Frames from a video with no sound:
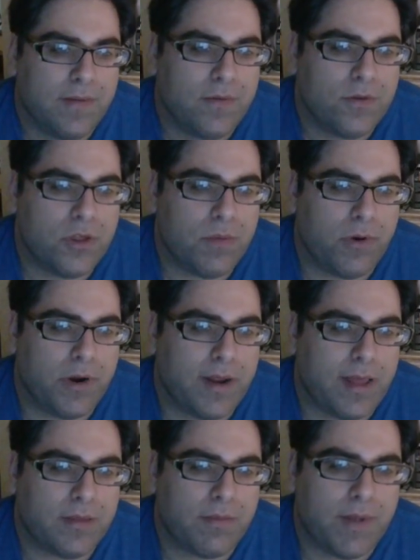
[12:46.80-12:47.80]
She pointed
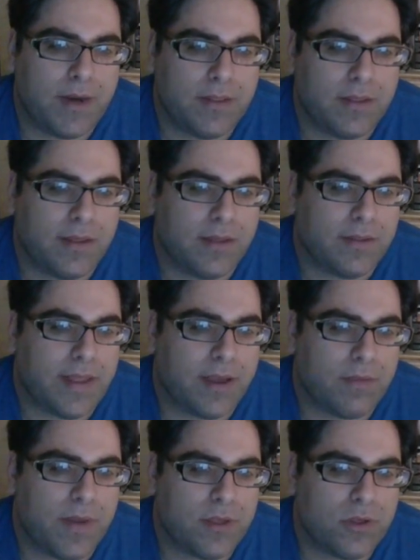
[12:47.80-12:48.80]
out that many of the
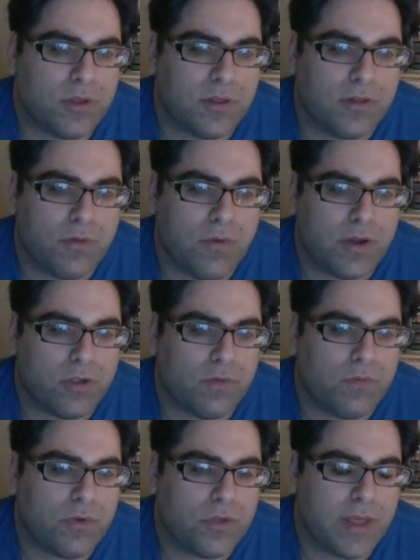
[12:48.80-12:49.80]
text messages in
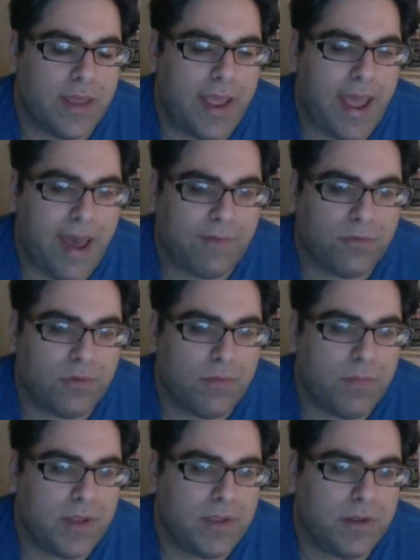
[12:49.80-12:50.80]
question were sent after the
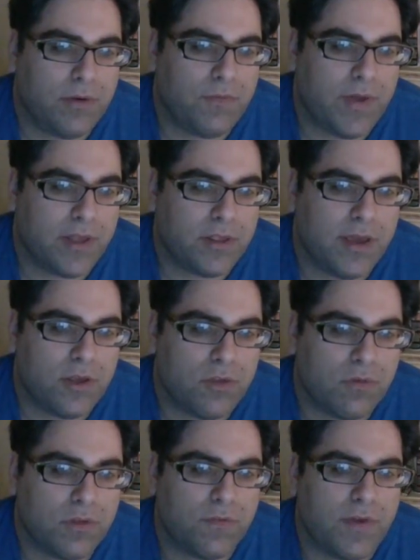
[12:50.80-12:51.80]
mid-year
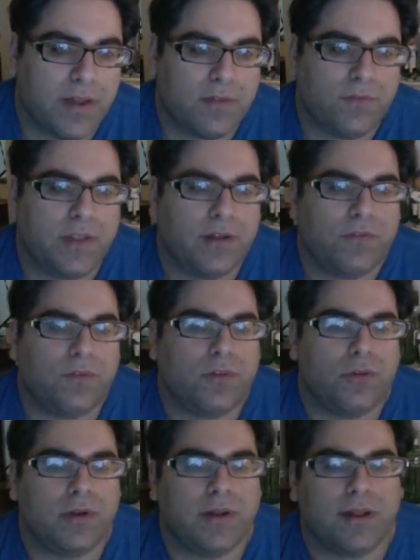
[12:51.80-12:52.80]
investigation was effectively
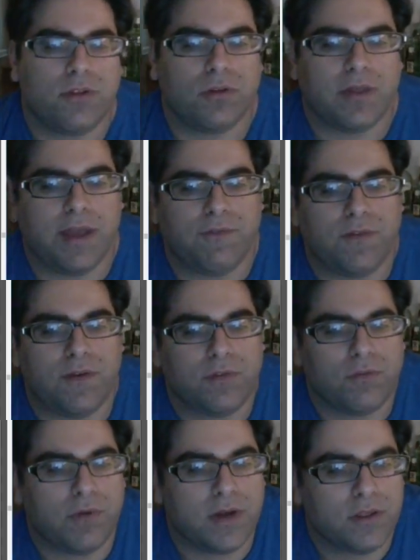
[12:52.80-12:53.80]
concluded on July 5th,
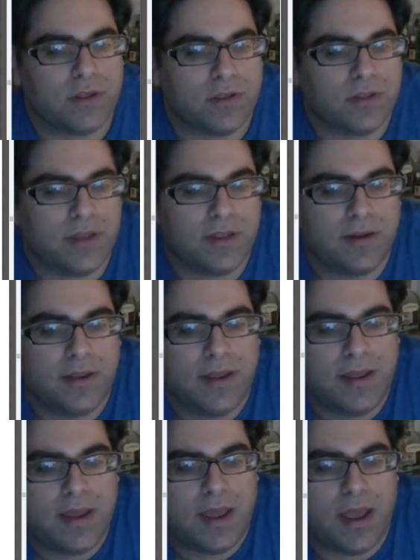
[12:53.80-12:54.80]
2016,
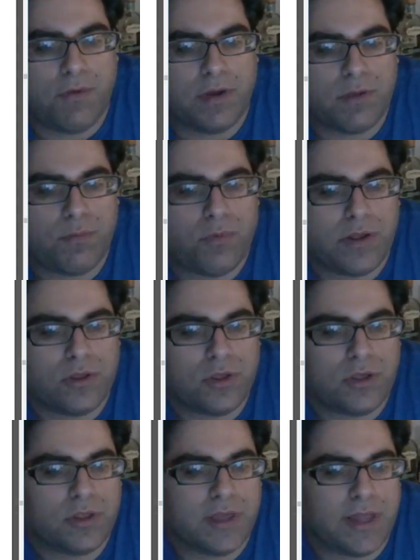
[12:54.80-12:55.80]
at which point
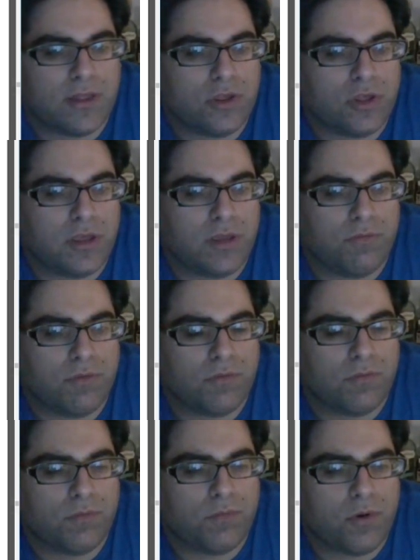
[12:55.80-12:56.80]
she said she
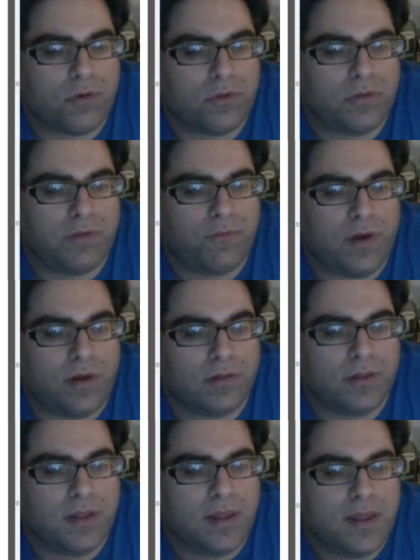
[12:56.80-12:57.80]
personally
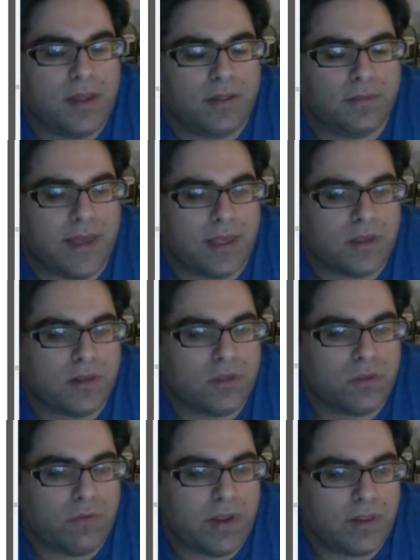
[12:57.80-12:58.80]
felt less
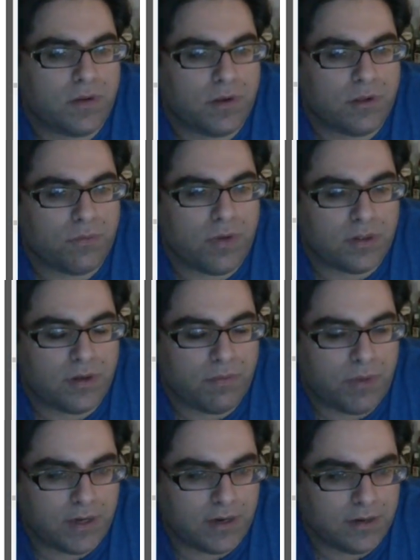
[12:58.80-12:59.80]
constrained to express an
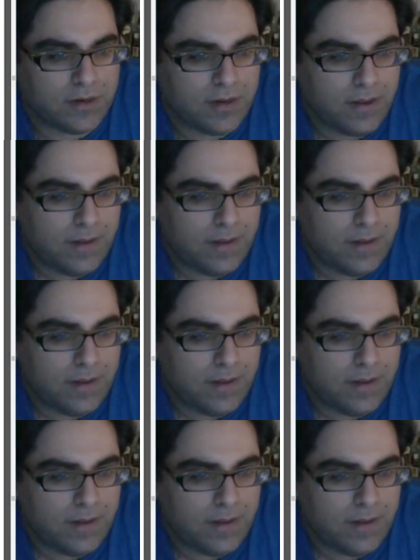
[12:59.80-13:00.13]
opinion.